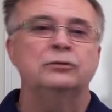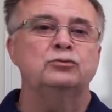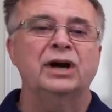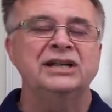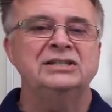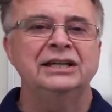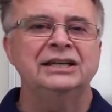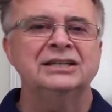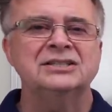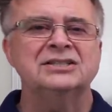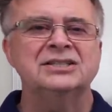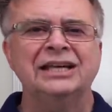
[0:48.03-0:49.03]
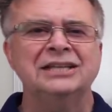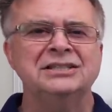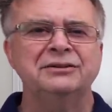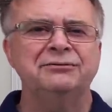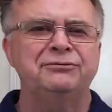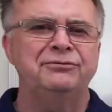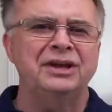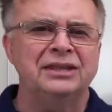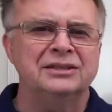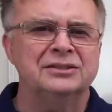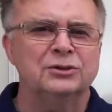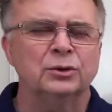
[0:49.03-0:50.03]
writing consecutive
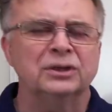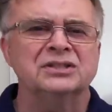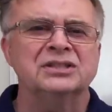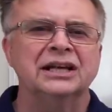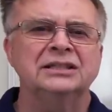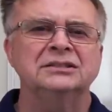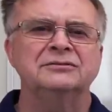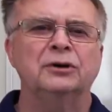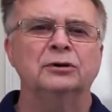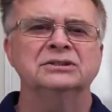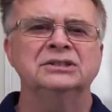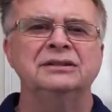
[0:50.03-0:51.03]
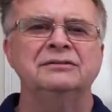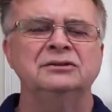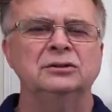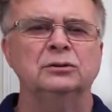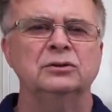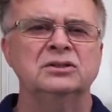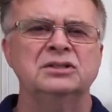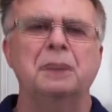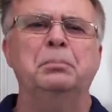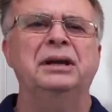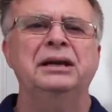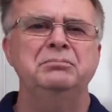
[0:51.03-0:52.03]
fifths or consecutive octaves or
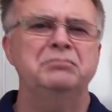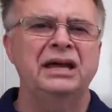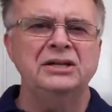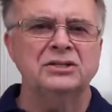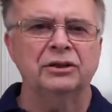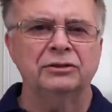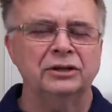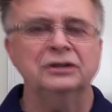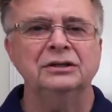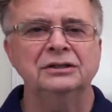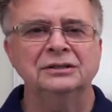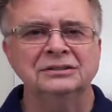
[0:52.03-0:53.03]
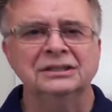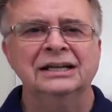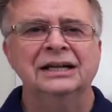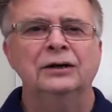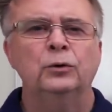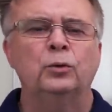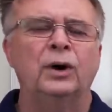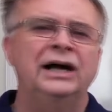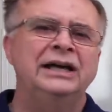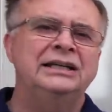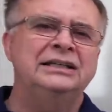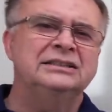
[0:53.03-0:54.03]
doubling major thirds?
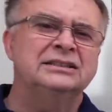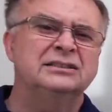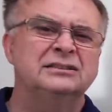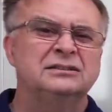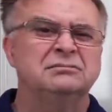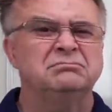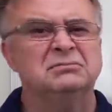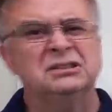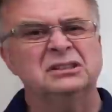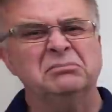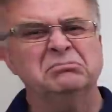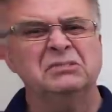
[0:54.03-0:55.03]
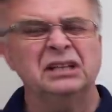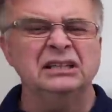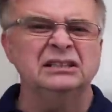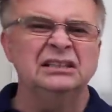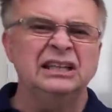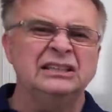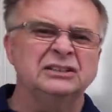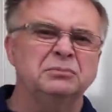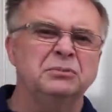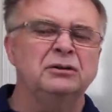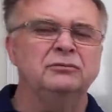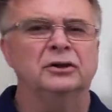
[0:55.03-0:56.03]
Why does something need to
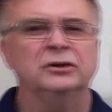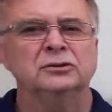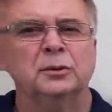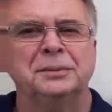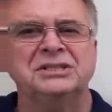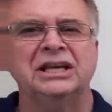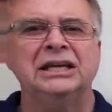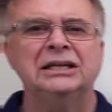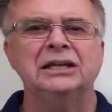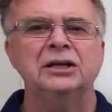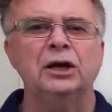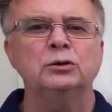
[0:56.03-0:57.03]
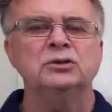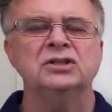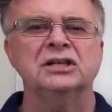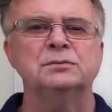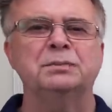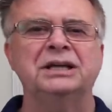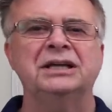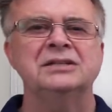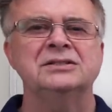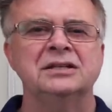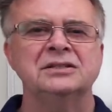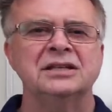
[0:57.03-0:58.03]
move on to a particular note just
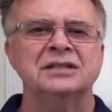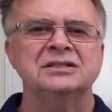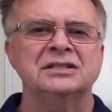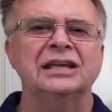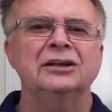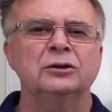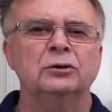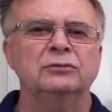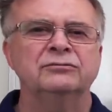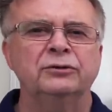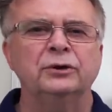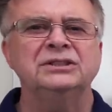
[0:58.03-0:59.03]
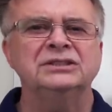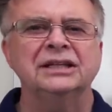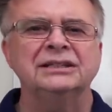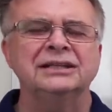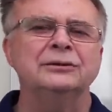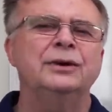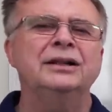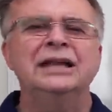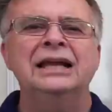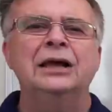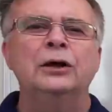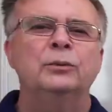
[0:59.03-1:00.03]
because there's this thing called voice leading? Well,
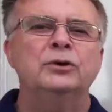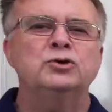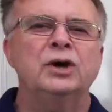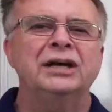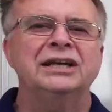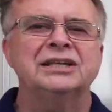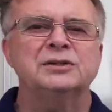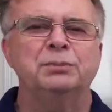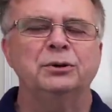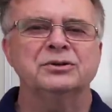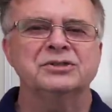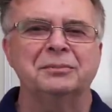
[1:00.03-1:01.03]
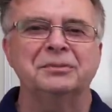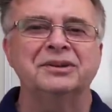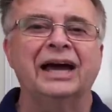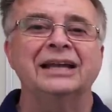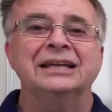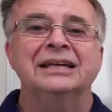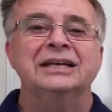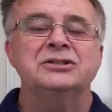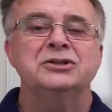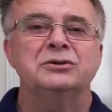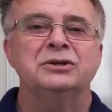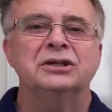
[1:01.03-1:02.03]
we'll try and explore some of that
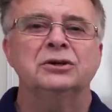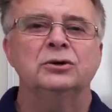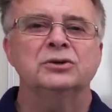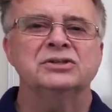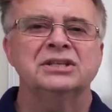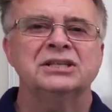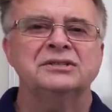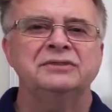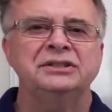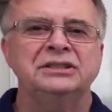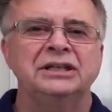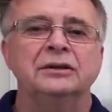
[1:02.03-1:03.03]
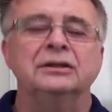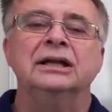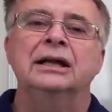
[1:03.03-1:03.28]
during the course of this video.